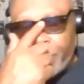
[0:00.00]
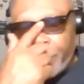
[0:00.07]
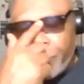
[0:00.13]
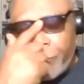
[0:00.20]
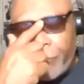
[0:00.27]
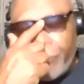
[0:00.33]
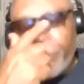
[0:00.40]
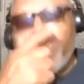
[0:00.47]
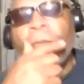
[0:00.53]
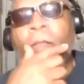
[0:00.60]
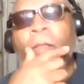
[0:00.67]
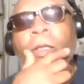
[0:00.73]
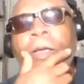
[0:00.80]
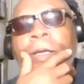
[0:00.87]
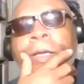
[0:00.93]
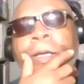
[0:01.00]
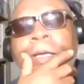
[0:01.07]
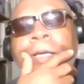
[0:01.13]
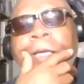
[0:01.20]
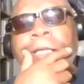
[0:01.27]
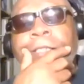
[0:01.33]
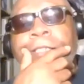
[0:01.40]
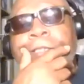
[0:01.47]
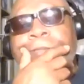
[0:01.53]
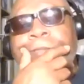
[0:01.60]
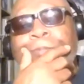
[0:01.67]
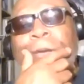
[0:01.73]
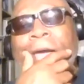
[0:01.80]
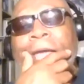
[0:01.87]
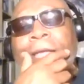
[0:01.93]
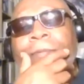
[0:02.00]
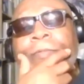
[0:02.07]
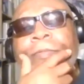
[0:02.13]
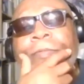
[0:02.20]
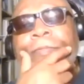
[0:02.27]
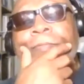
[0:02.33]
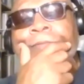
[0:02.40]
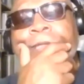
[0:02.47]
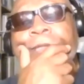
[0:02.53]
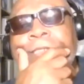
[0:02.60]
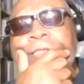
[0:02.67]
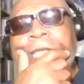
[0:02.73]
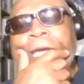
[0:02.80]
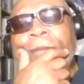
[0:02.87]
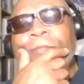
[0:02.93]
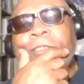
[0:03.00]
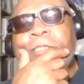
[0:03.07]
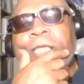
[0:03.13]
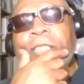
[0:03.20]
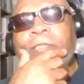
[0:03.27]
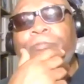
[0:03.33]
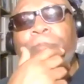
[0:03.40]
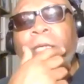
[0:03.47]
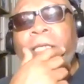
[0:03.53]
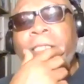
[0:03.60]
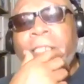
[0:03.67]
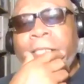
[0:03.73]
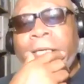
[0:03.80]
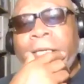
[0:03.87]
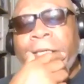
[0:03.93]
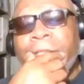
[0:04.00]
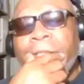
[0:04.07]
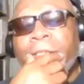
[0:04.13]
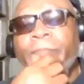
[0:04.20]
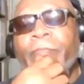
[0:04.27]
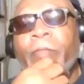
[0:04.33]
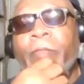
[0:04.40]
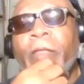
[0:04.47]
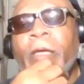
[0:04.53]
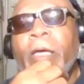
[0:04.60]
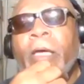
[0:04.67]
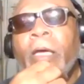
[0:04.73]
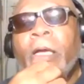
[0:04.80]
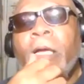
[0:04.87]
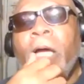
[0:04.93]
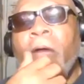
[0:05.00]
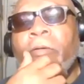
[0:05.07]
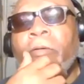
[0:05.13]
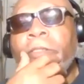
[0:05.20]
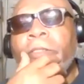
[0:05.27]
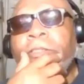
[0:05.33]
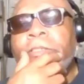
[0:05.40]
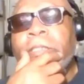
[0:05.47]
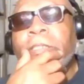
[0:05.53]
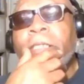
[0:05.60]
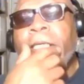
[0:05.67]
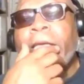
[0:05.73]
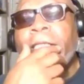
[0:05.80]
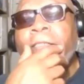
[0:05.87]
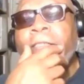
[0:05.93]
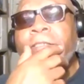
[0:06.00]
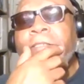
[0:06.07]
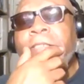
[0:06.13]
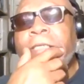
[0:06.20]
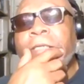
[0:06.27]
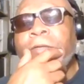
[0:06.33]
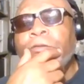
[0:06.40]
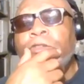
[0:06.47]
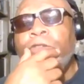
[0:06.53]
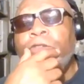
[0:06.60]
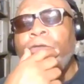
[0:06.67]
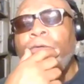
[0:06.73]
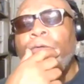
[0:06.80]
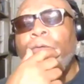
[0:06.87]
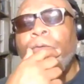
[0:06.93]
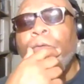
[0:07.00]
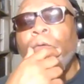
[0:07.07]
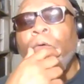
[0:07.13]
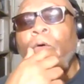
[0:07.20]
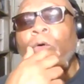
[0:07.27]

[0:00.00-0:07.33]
despite the damage that's been done, Congress can still do what's right and